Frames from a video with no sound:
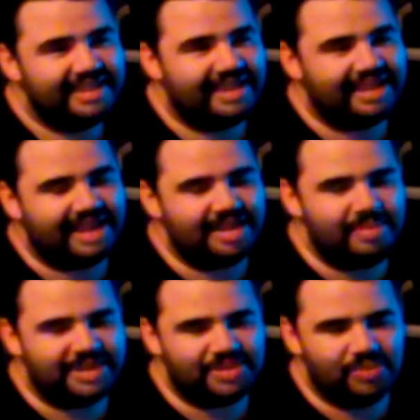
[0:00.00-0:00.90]
It kind of
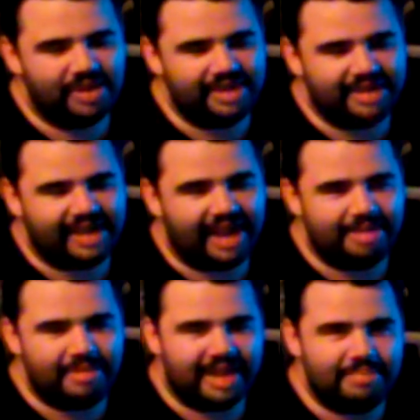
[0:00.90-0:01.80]
makes you wonder,
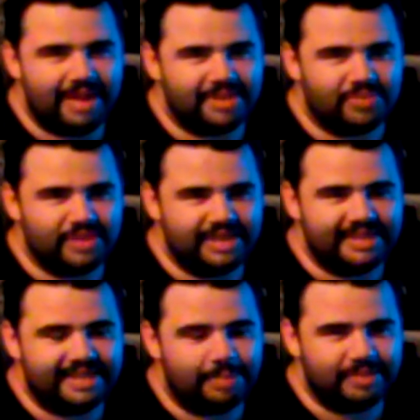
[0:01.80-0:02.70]
can Mickey Mouse really
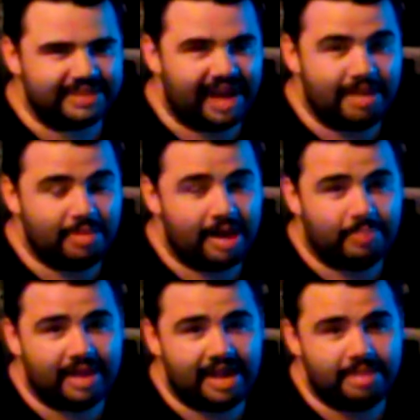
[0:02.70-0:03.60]
step his game
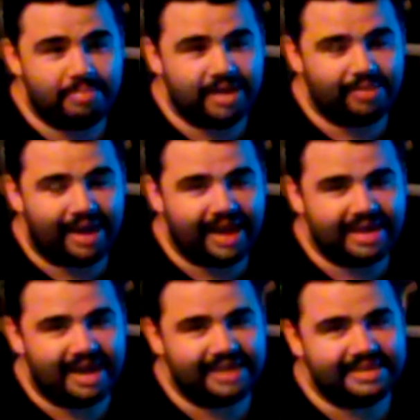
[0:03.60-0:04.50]
up and be
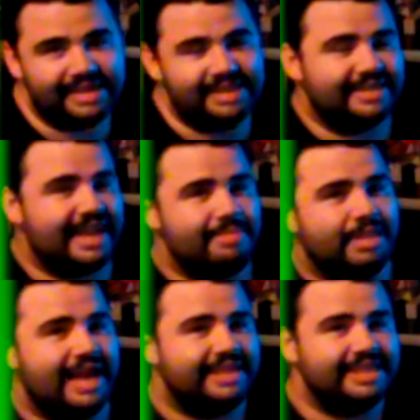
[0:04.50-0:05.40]
recognized in the same
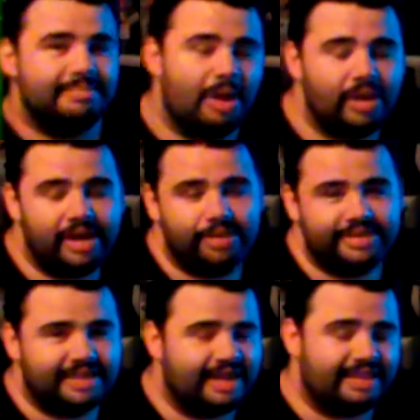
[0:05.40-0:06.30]
light as Mario
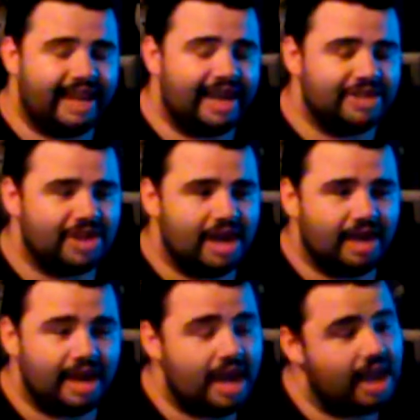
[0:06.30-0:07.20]
and Sonic the Hedgehog?